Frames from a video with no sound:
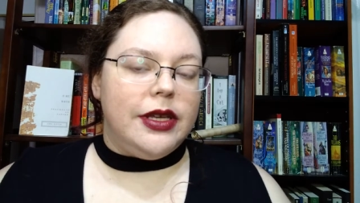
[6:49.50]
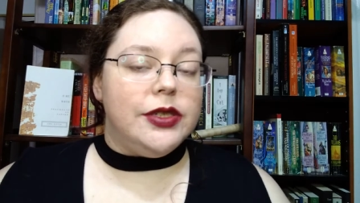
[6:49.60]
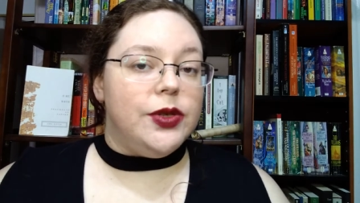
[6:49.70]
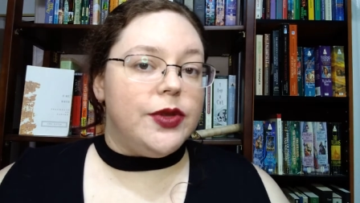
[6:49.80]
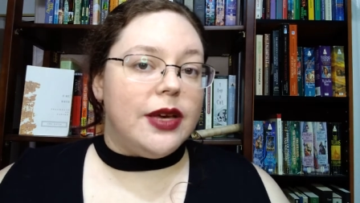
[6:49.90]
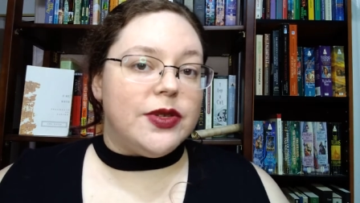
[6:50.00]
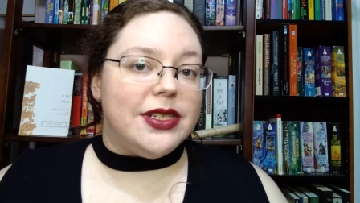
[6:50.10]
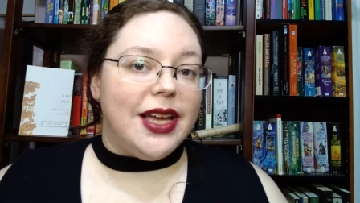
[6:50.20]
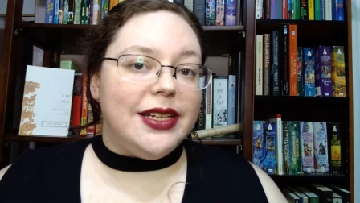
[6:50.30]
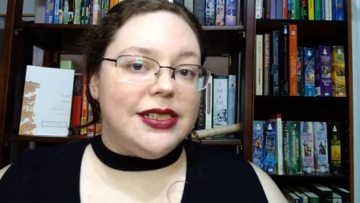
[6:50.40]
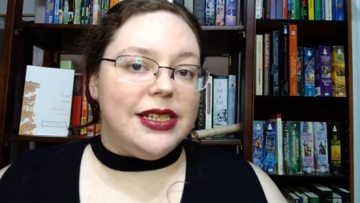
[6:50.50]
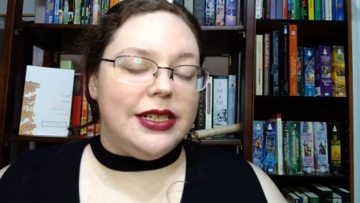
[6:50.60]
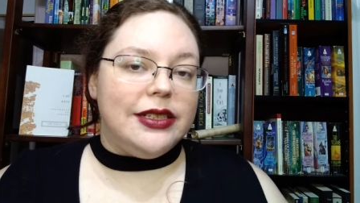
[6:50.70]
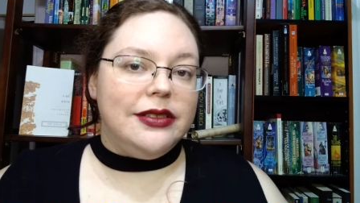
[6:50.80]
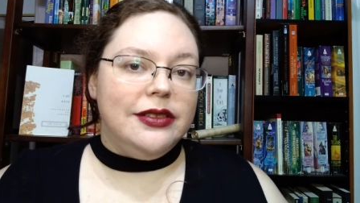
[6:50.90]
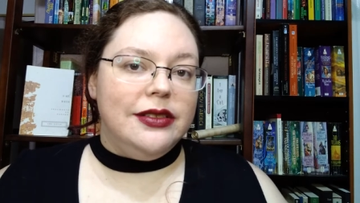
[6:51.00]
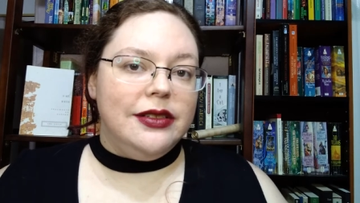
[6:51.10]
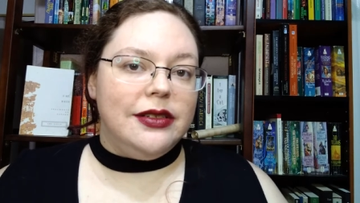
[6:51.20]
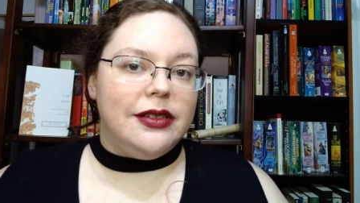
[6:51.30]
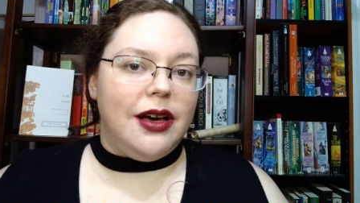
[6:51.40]
In two thousand nineteen,
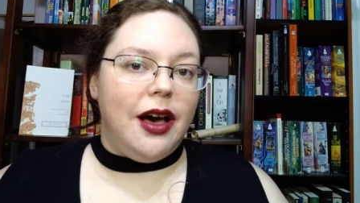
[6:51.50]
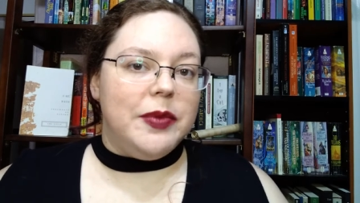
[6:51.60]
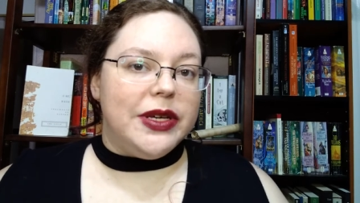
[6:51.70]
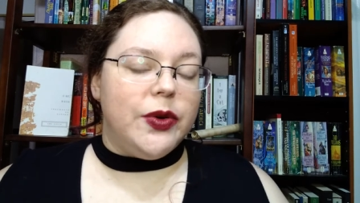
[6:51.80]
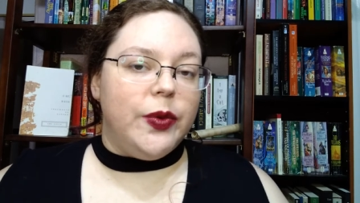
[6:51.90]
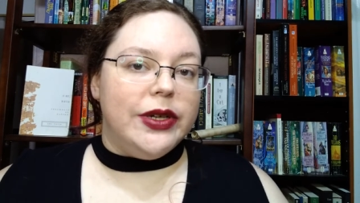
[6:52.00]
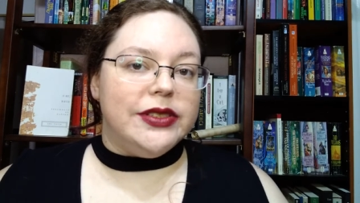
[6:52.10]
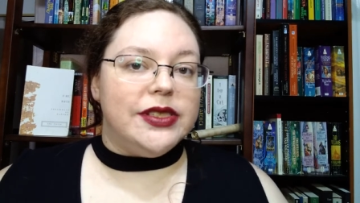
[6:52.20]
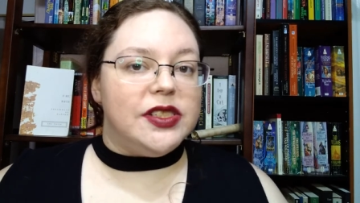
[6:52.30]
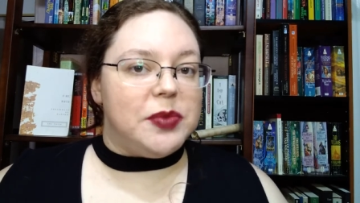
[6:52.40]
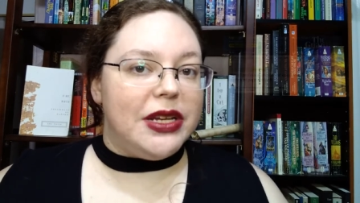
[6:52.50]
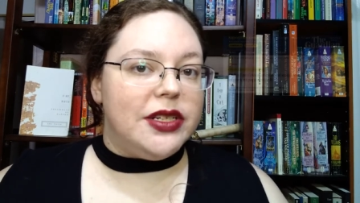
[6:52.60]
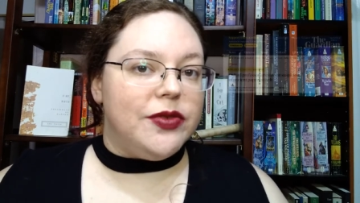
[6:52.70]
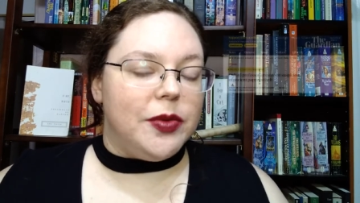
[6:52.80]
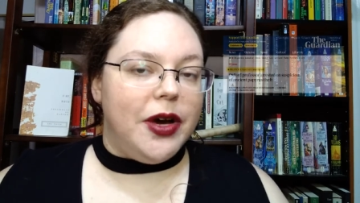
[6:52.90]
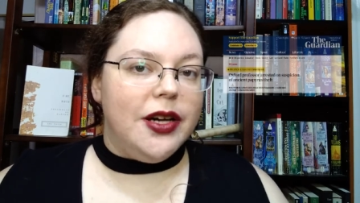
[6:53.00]
Obbink was suspended from